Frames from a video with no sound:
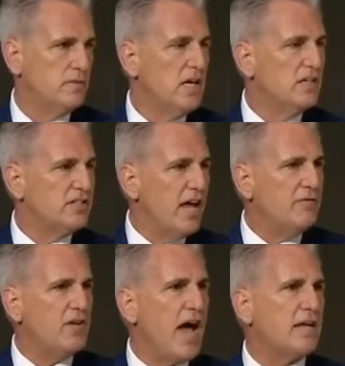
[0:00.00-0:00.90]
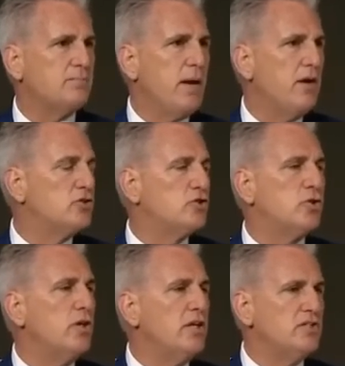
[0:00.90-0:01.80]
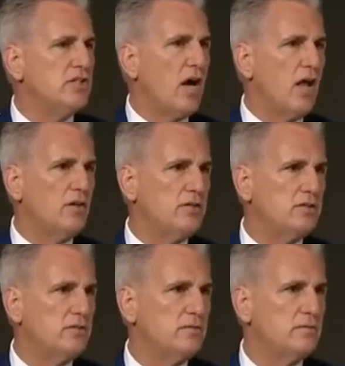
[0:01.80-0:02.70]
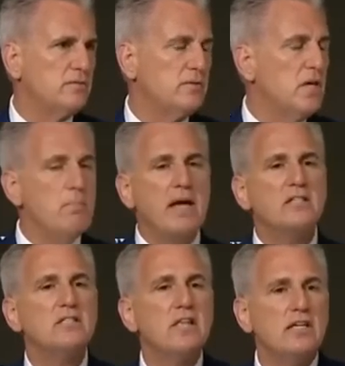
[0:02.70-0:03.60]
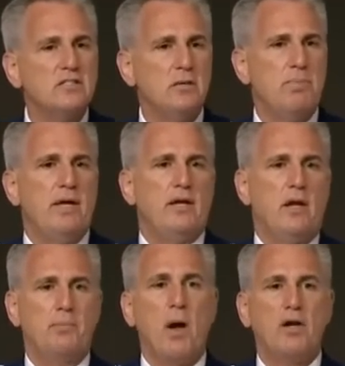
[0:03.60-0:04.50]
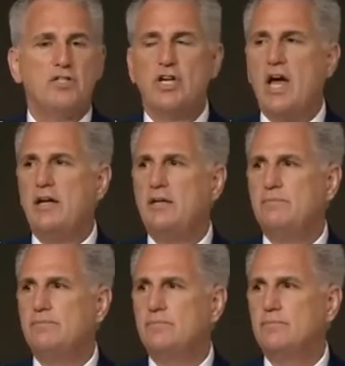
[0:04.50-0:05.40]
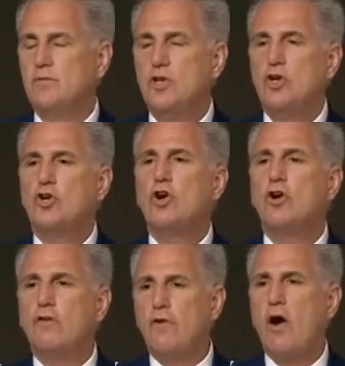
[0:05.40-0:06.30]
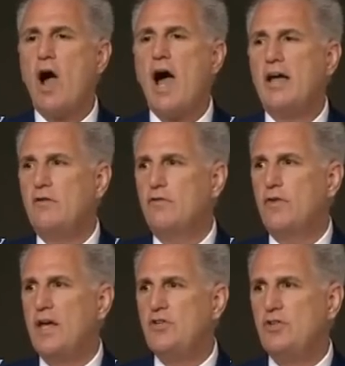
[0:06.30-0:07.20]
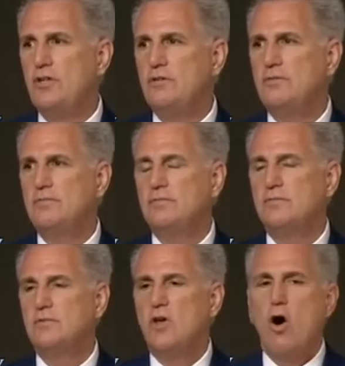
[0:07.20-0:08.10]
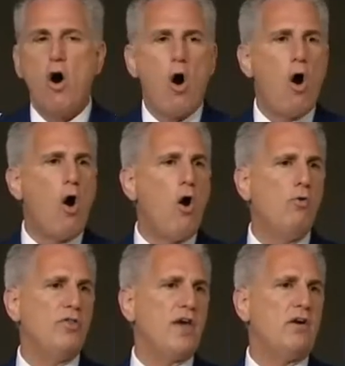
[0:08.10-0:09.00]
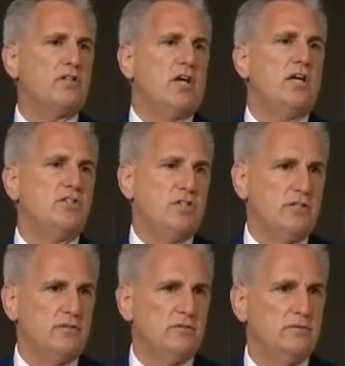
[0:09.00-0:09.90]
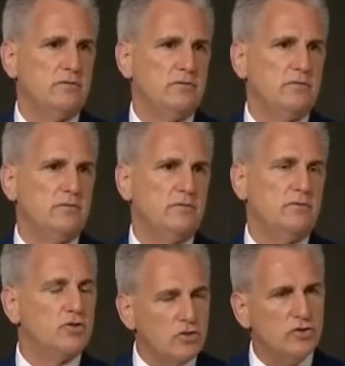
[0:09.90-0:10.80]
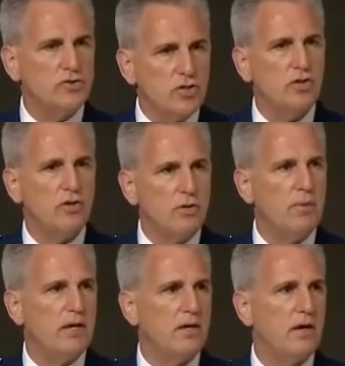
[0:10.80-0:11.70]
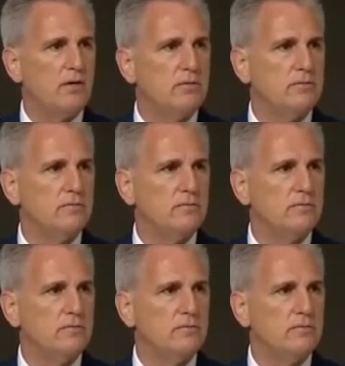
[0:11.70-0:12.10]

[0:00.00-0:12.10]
Save taxpayers trillions of dollars, make us less dependent upon China, curb our high inflation, all without touching Social Security and Medicare.